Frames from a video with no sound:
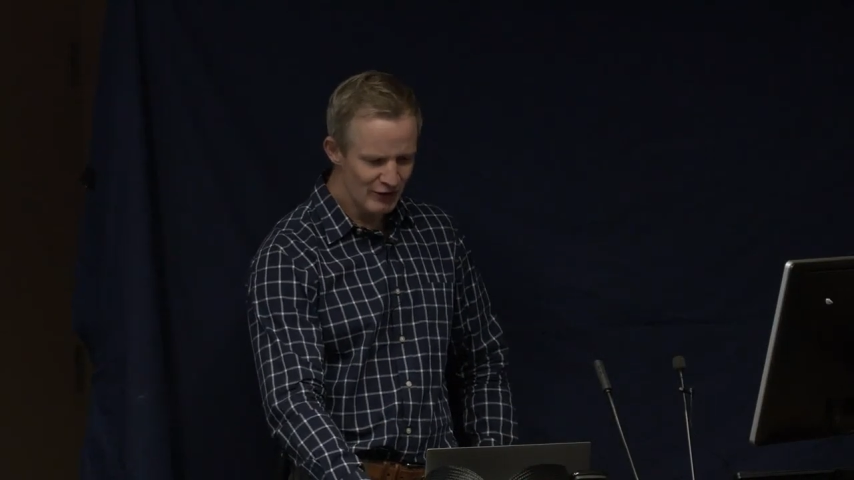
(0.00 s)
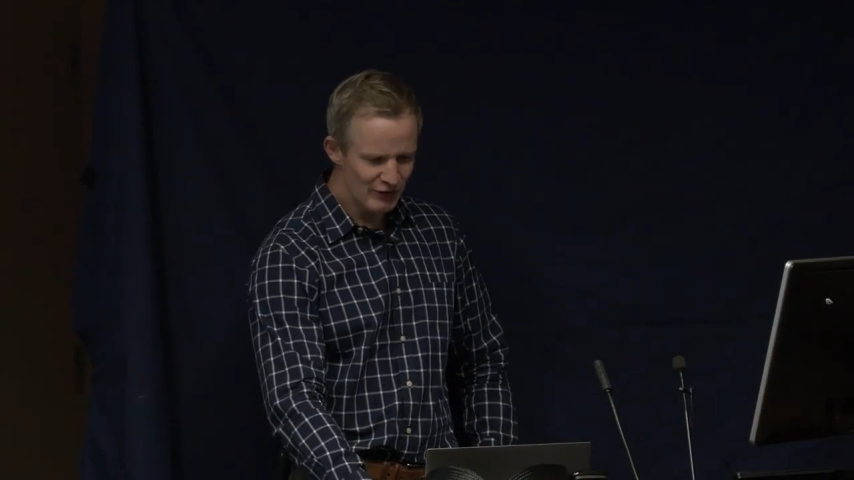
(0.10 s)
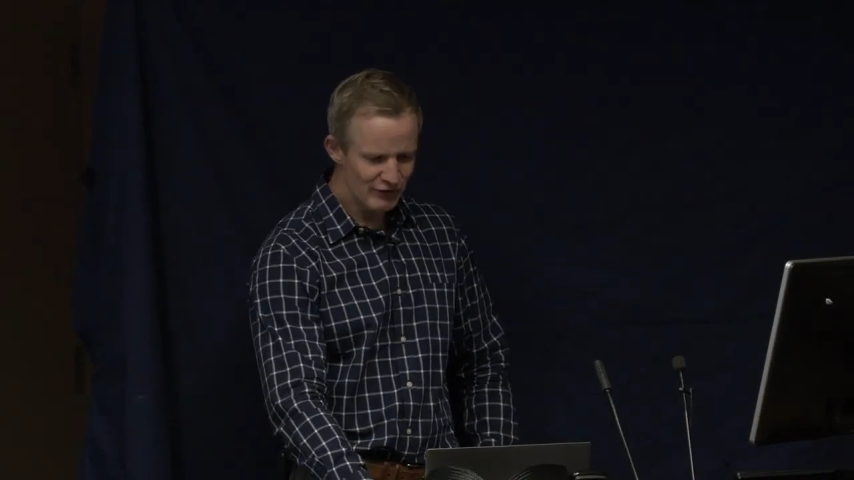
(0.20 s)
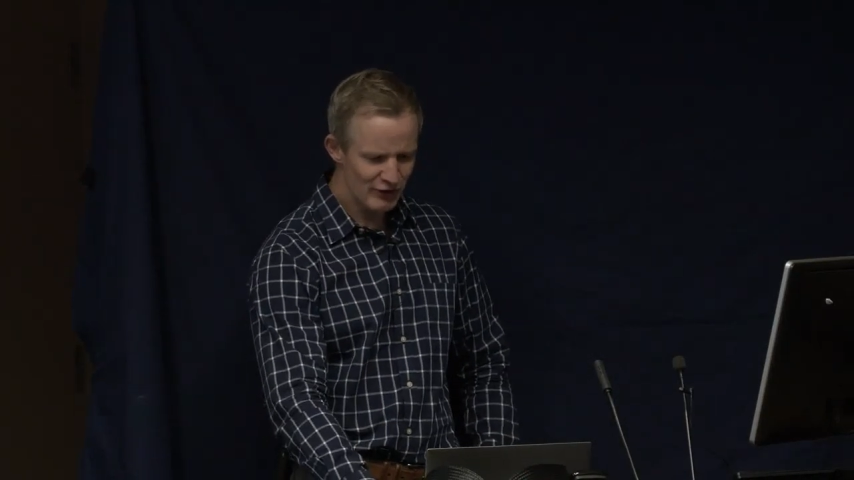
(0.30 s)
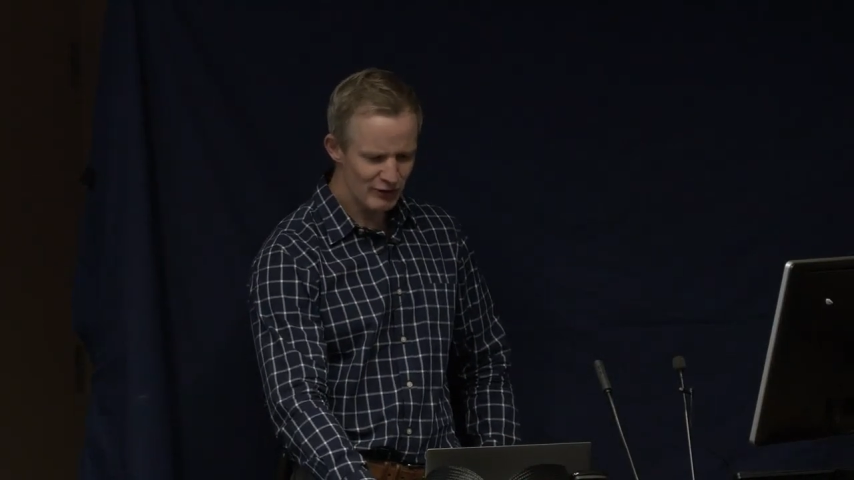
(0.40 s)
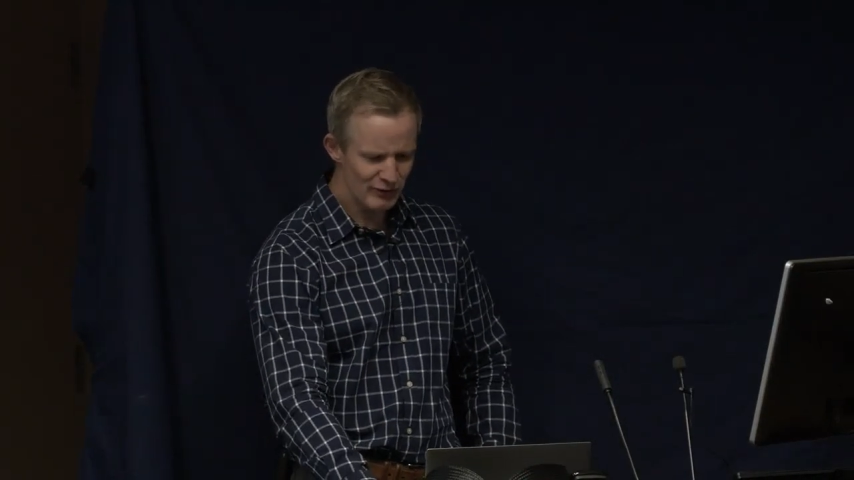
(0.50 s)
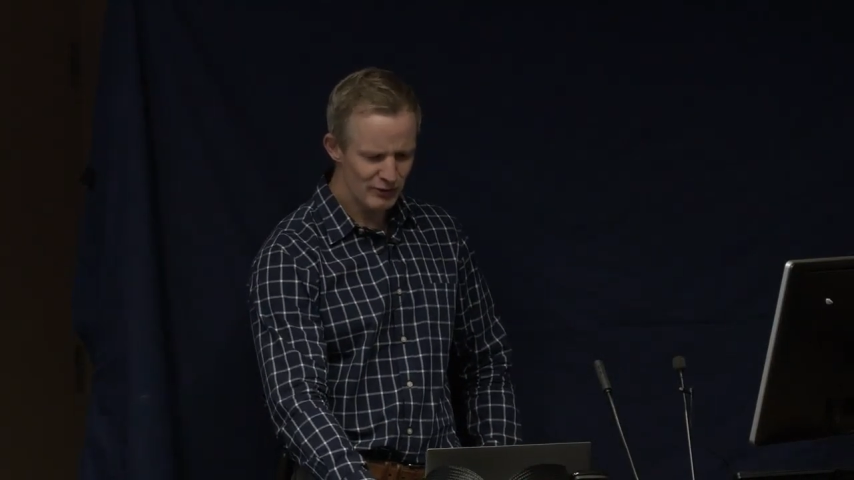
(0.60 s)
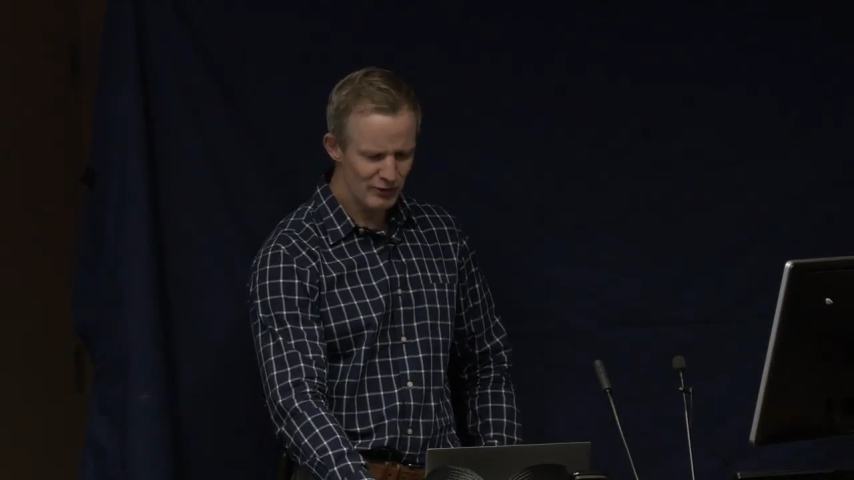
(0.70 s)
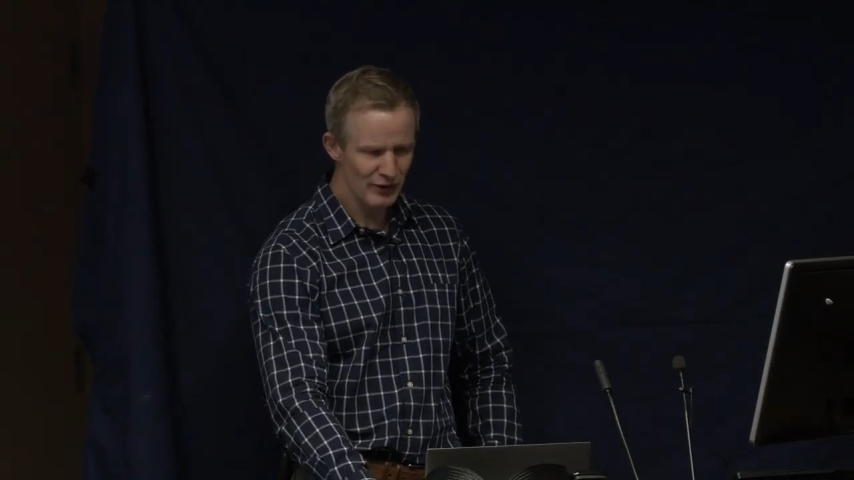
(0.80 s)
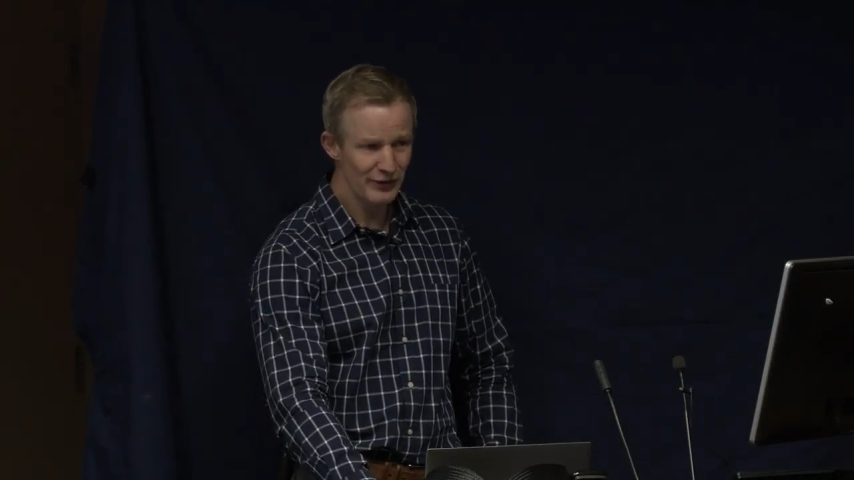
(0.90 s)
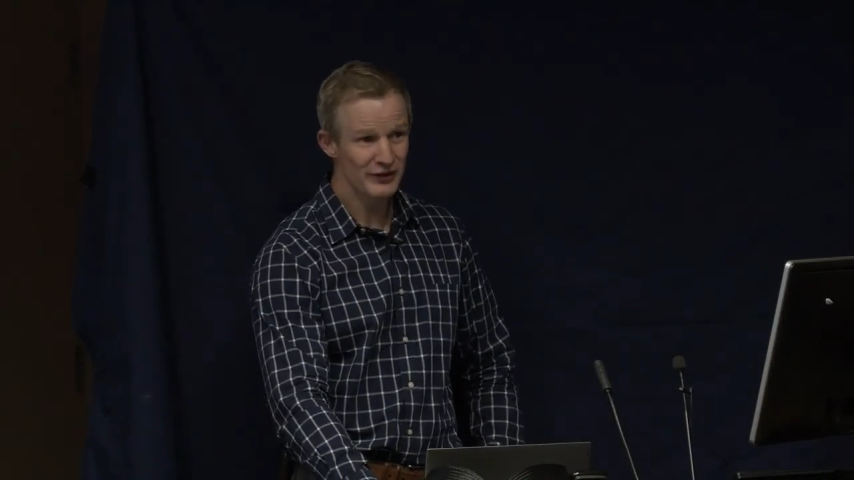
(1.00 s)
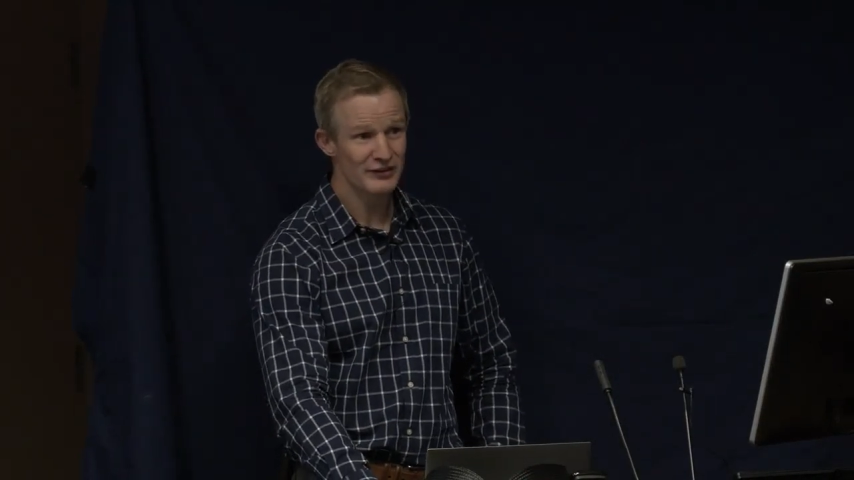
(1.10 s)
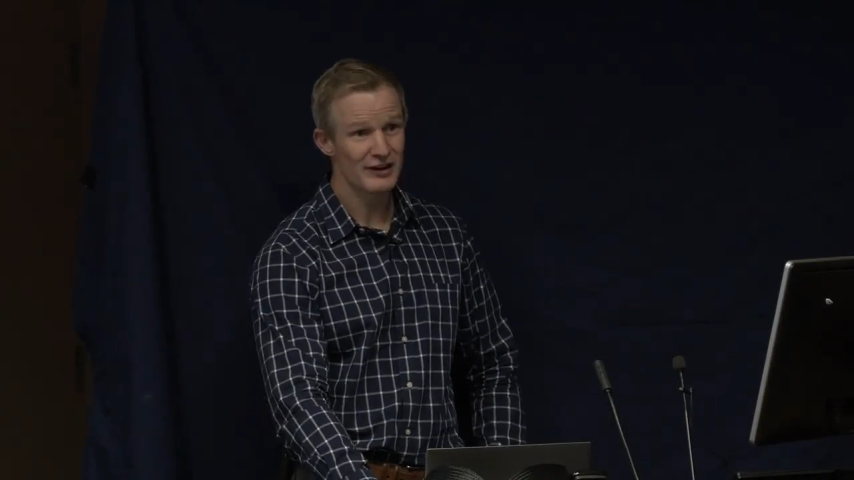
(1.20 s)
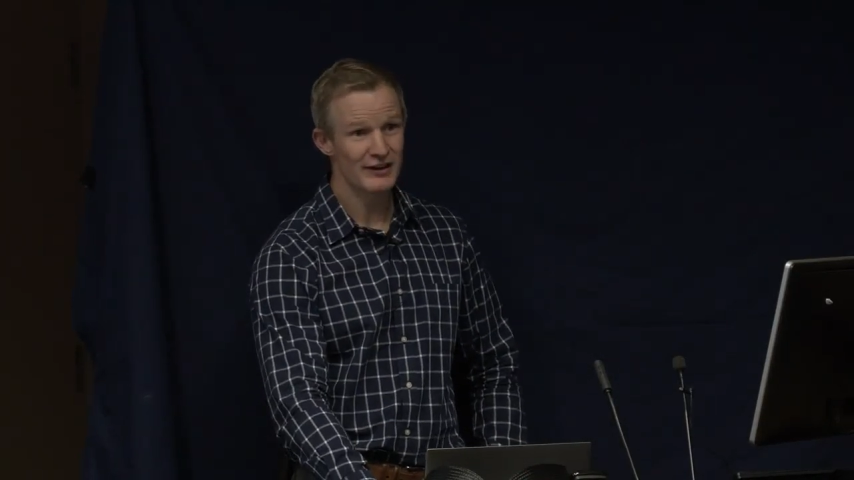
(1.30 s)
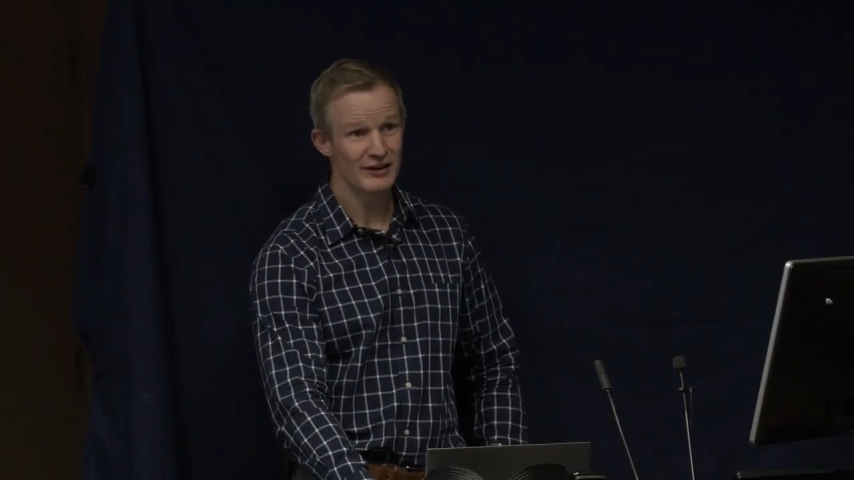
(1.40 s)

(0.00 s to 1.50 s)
So in this lady